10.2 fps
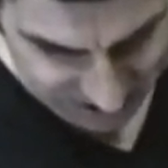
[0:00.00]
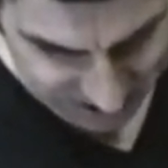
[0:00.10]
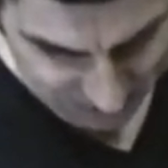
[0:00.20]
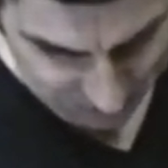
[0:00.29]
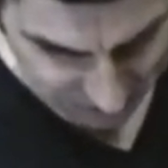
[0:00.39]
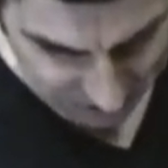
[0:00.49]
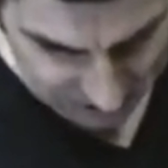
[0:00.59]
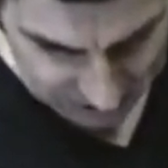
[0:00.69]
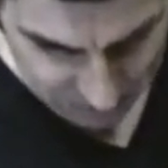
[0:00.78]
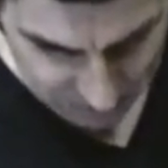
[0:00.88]
though.
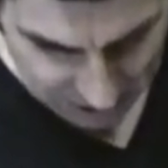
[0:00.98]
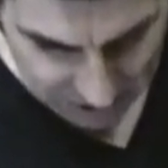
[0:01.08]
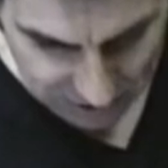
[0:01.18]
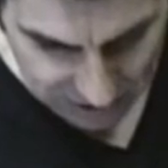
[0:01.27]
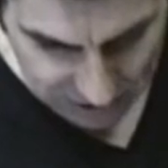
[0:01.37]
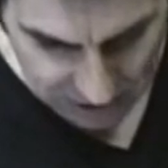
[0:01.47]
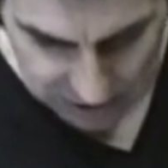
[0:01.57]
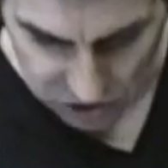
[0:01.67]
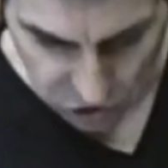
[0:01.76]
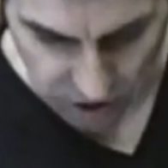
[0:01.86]
Um, and then an
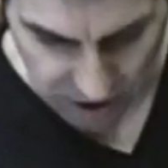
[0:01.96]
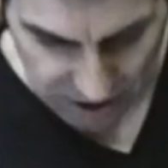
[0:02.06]
Austra